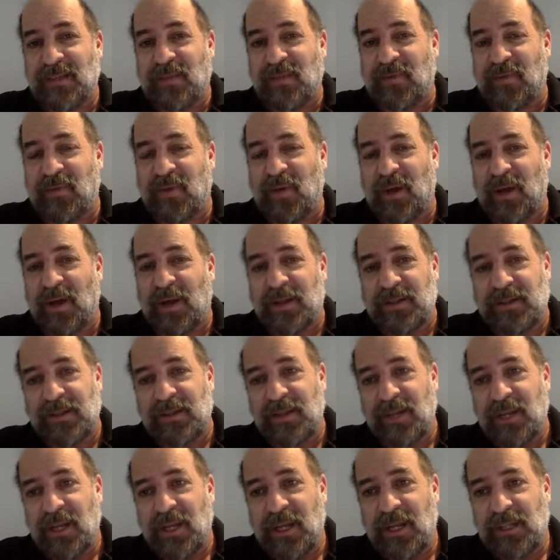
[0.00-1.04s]
for
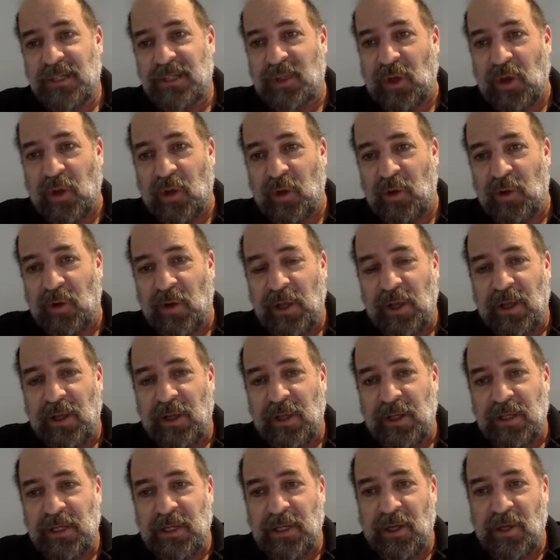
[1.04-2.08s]
us. So
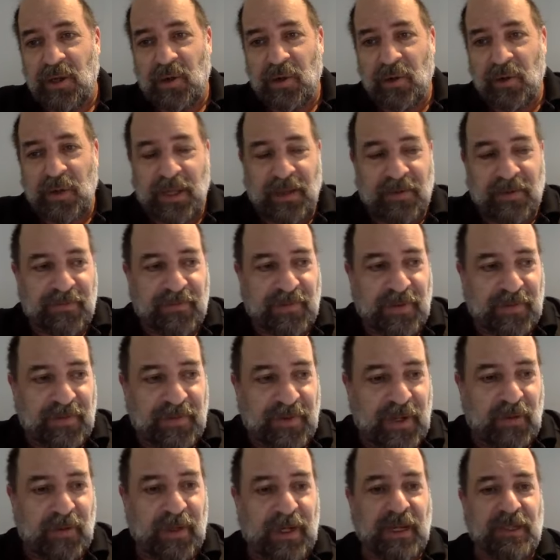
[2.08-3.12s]
if
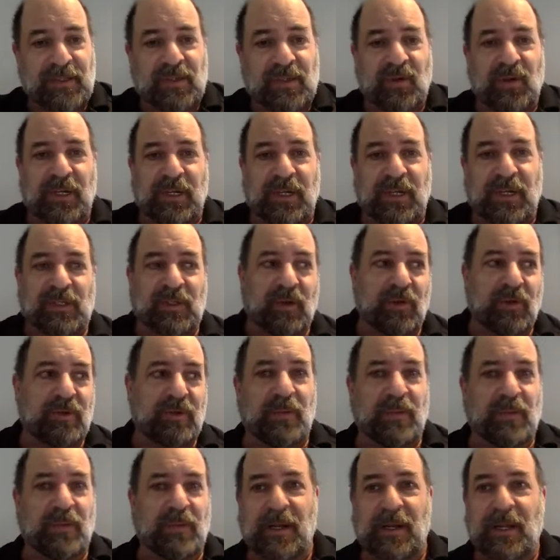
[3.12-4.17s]
anyone has sort of concerns
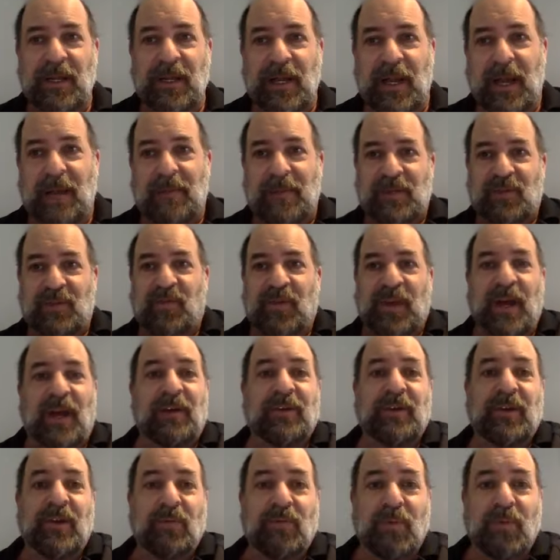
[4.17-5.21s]
about how much
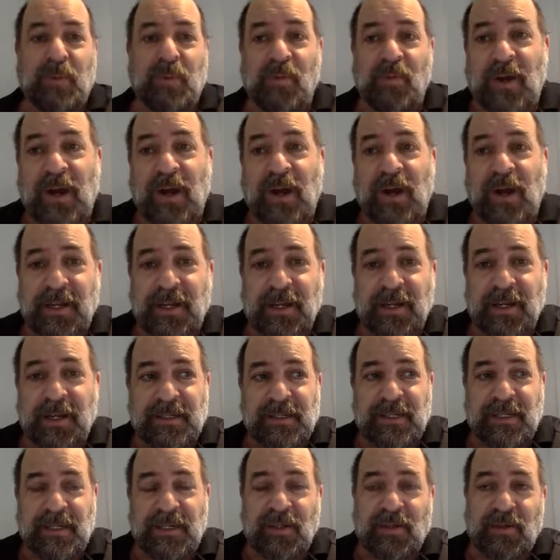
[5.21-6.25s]
value we're providing in the
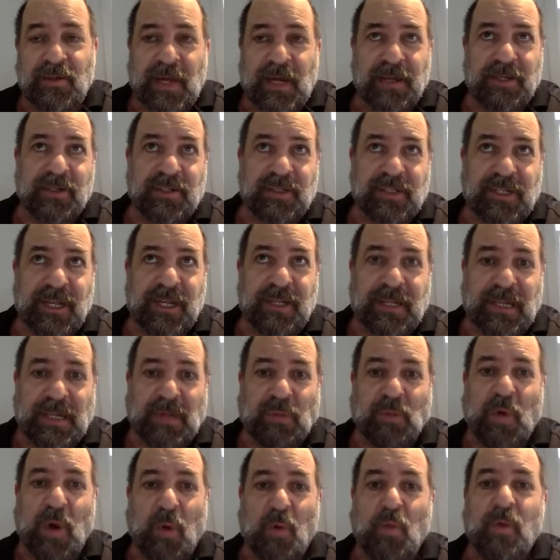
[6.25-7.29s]
deal, understand
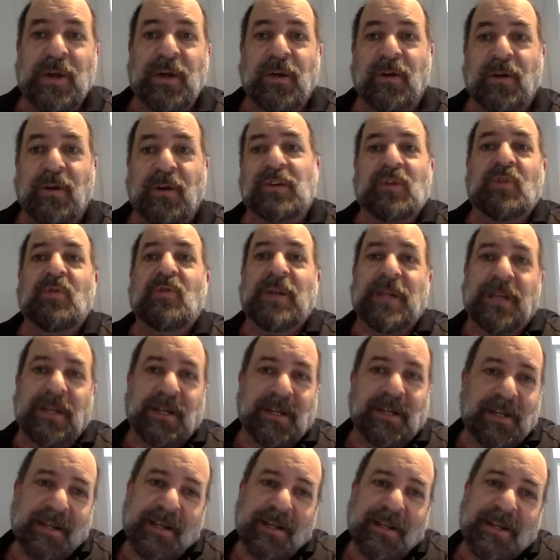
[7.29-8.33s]
that what we are
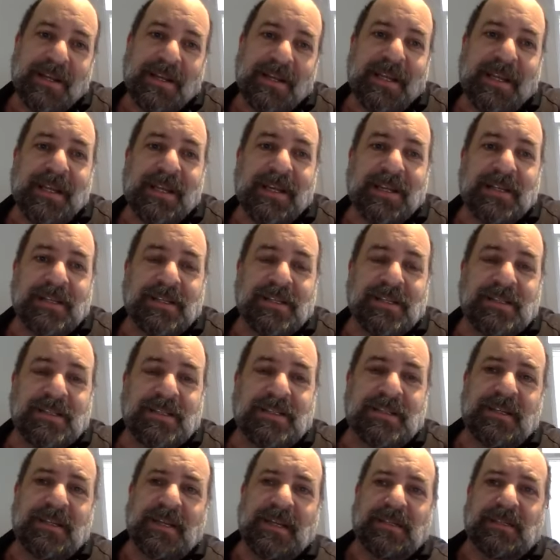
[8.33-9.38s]
doing
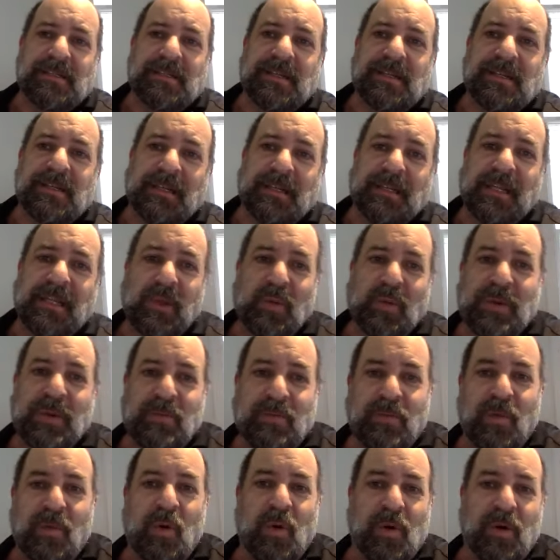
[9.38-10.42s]
is a little
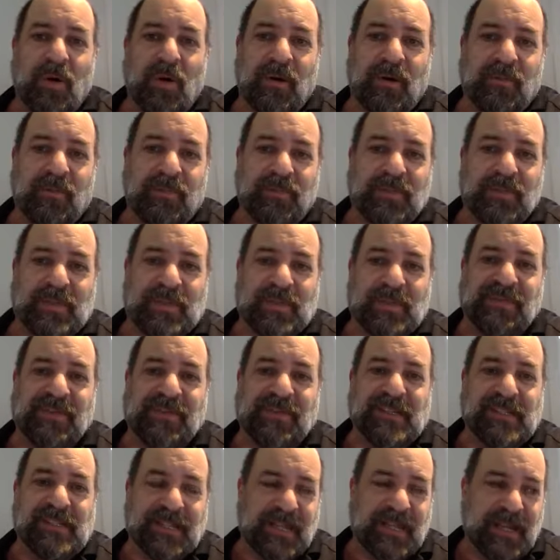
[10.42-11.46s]
bit more
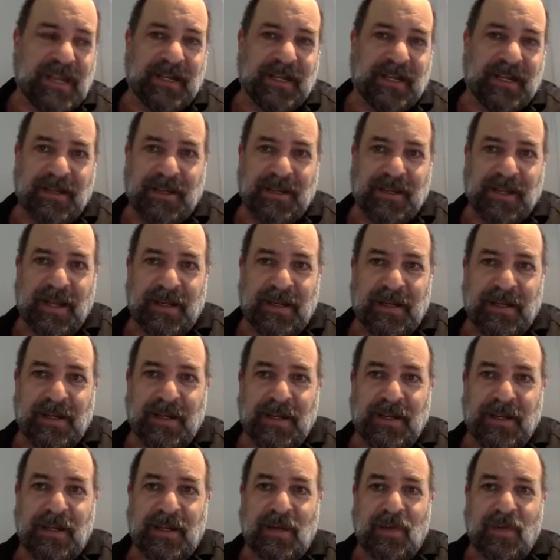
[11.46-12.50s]
sophisticated than
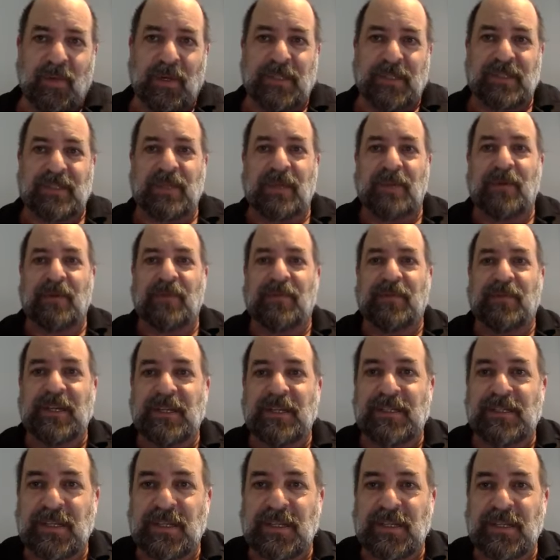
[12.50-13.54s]
what some of
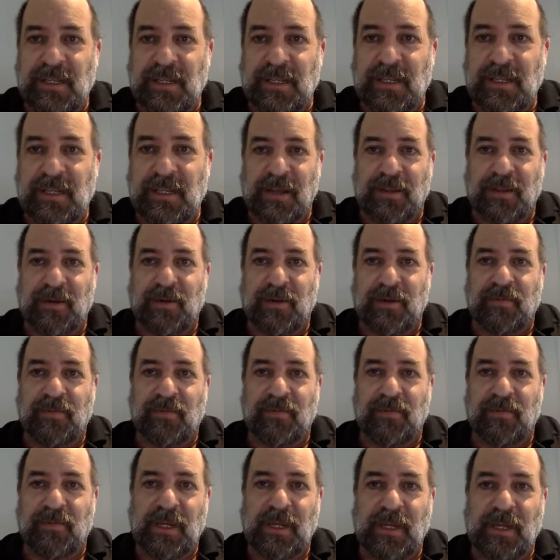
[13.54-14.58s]
the other
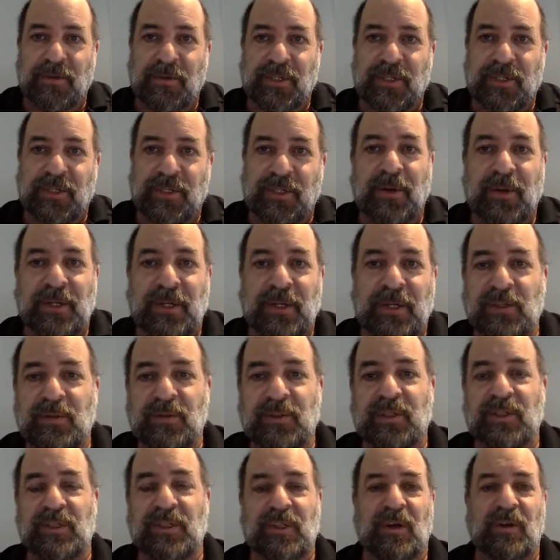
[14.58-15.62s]
chatbot
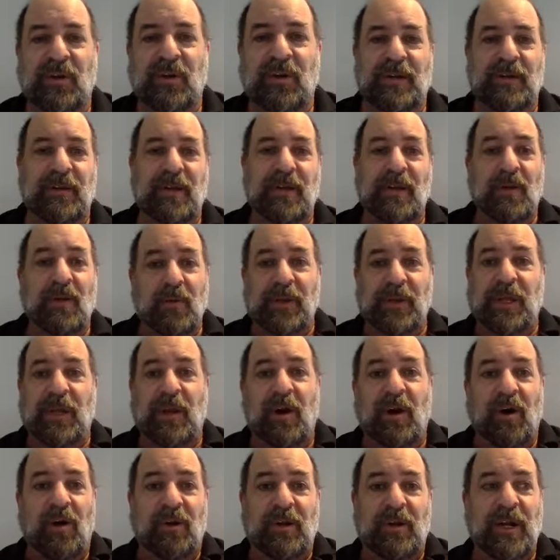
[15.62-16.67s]
solutions are, where they
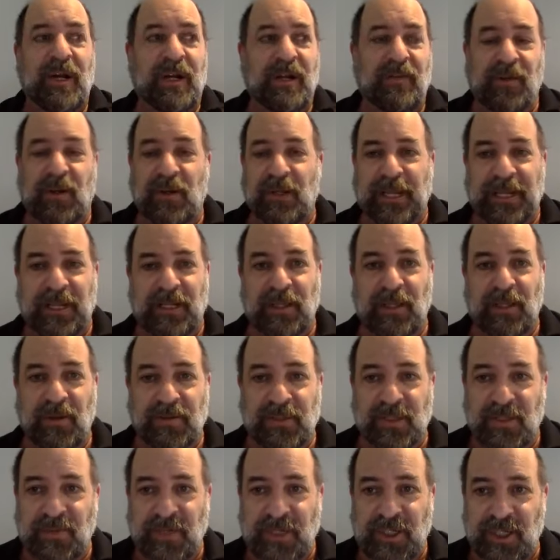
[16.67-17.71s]
all kind of are like
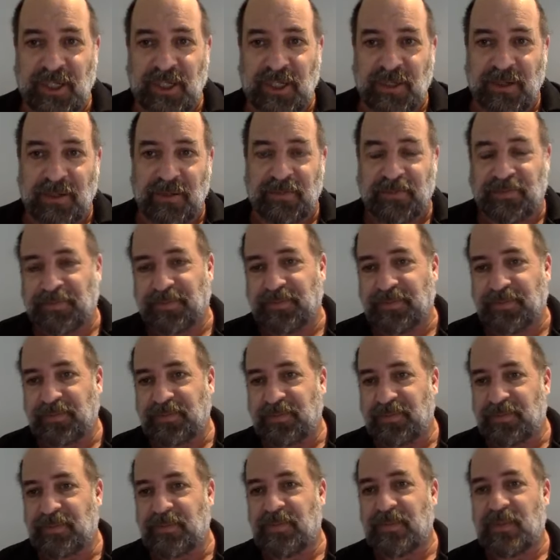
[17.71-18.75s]
clones of each other.
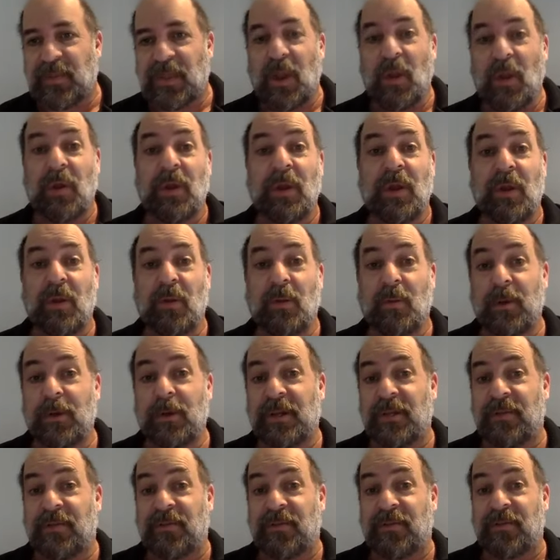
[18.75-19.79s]
We're
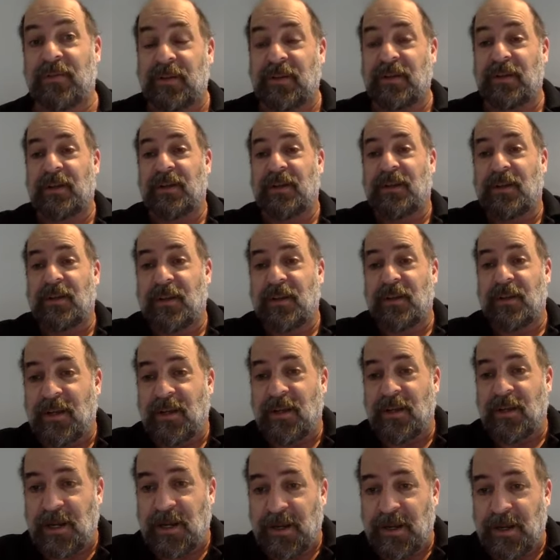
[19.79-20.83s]
different.
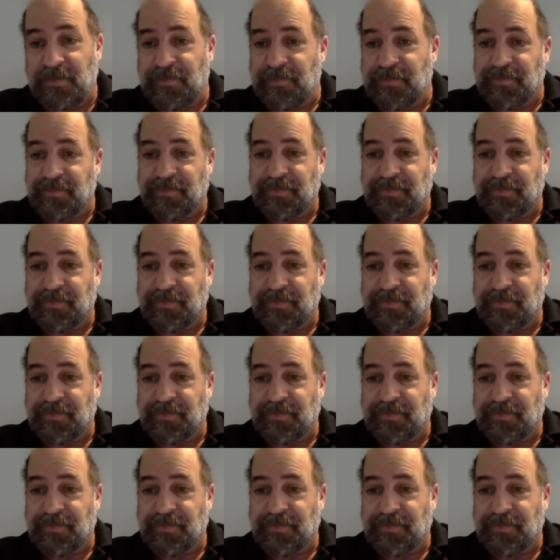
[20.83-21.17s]
And